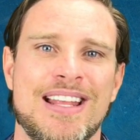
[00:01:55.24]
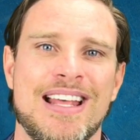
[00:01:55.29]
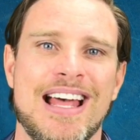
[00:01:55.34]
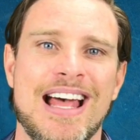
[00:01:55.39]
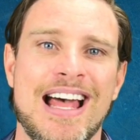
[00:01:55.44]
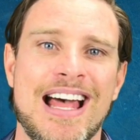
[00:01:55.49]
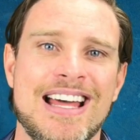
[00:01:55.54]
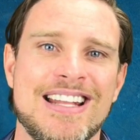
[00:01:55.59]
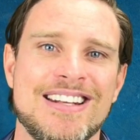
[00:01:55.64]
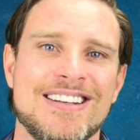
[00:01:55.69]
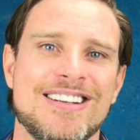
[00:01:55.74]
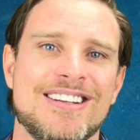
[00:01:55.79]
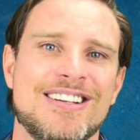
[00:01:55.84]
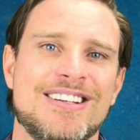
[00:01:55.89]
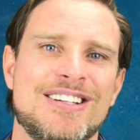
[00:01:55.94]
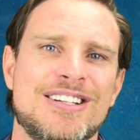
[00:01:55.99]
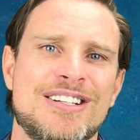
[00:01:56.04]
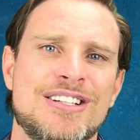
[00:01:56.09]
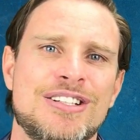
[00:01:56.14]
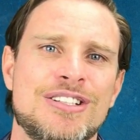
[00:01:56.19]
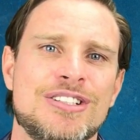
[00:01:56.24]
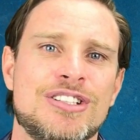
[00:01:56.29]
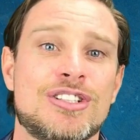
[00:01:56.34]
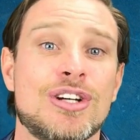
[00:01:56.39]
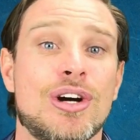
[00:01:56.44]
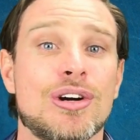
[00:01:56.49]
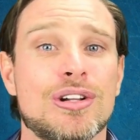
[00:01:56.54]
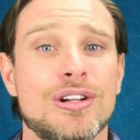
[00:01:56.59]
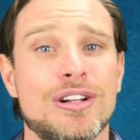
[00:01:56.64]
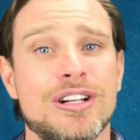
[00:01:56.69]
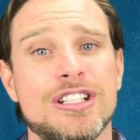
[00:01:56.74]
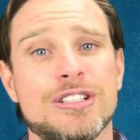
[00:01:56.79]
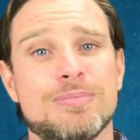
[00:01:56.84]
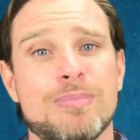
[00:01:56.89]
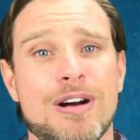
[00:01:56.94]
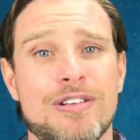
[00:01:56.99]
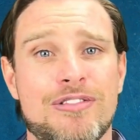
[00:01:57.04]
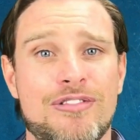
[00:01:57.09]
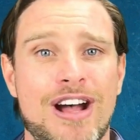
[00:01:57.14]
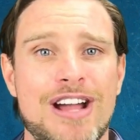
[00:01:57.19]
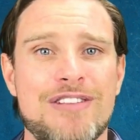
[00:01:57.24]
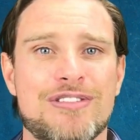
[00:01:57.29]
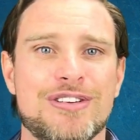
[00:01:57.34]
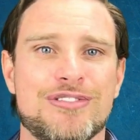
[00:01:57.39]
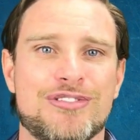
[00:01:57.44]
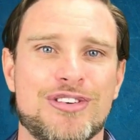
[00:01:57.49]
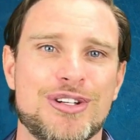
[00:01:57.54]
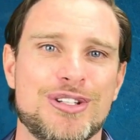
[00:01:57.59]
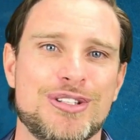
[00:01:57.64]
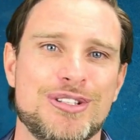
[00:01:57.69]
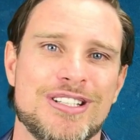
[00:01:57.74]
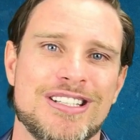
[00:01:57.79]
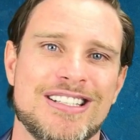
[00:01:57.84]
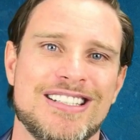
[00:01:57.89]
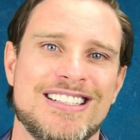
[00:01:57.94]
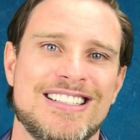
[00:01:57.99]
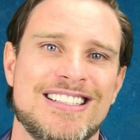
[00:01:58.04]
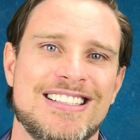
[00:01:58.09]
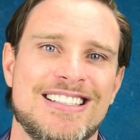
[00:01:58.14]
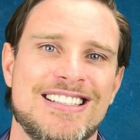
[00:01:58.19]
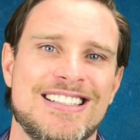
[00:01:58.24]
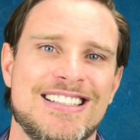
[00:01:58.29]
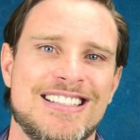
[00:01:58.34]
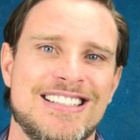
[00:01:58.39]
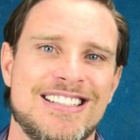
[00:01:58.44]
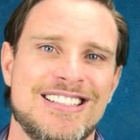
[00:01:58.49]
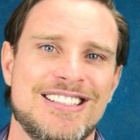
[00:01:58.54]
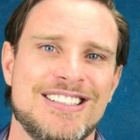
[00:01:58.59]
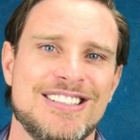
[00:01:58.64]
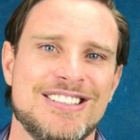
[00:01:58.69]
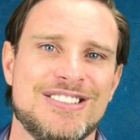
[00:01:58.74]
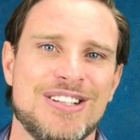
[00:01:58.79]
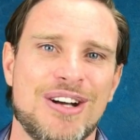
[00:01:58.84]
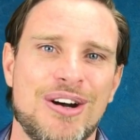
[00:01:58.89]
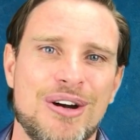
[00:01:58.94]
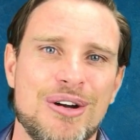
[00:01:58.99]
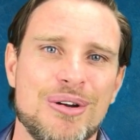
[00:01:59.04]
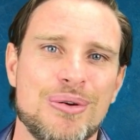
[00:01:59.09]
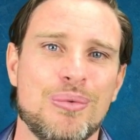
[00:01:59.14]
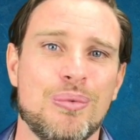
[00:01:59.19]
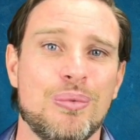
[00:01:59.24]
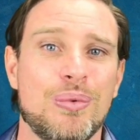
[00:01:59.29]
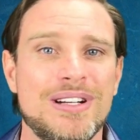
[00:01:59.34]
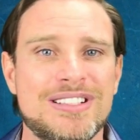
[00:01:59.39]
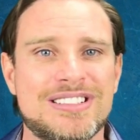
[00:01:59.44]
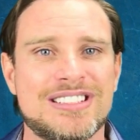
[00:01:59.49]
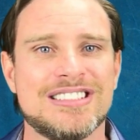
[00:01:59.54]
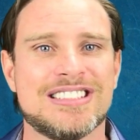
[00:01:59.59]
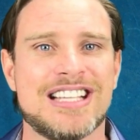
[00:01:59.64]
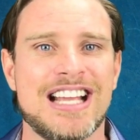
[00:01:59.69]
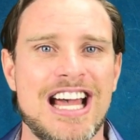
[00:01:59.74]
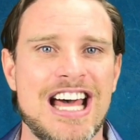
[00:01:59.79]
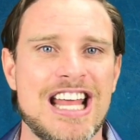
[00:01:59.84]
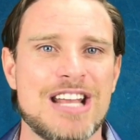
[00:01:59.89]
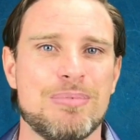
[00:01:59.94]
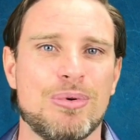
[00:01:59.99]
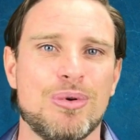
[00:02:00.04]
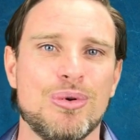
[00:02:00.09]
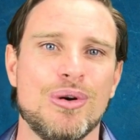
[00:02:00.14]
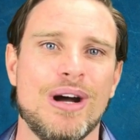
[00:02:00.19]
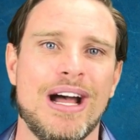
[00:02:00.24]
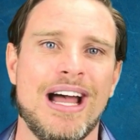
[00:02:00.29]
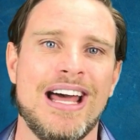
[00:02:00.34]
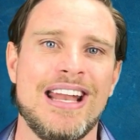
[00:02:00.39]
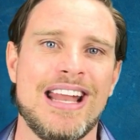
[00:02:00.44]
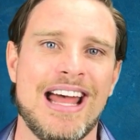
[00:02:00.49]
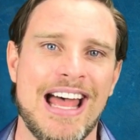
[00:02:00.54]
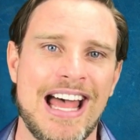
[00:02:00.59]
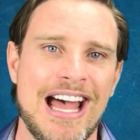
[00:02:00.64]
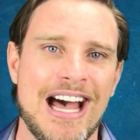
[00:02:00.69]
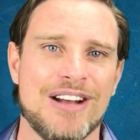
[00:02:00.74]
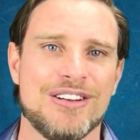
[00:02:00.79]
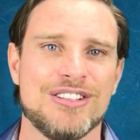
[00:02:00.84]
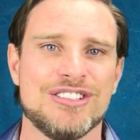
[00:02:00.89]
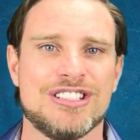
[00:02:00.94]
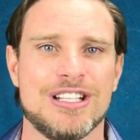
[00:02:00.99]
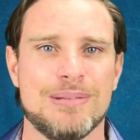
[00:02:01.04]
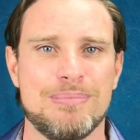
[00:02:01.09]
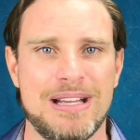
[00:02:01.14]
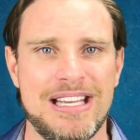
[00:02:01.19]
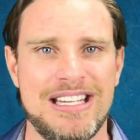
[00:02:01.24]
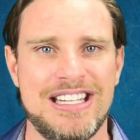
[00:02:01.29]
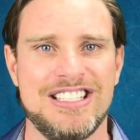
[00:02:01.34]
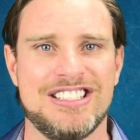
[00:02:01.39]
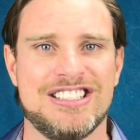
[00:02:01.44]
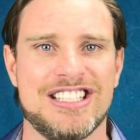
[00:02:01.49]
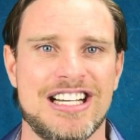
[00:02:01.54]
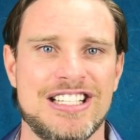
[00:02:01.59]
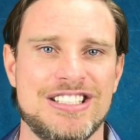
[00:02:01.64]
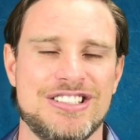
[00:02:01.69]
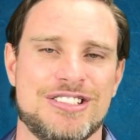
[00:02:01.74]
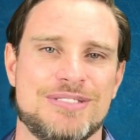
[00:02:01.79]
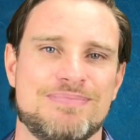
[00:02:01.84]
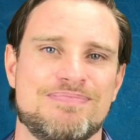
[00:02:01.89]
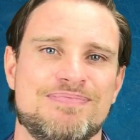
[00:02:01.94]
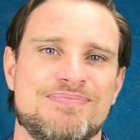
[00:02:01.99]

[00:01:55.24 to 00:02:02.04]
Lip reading: And chocolate is my favorite food. So which is countable and how does the meaning change?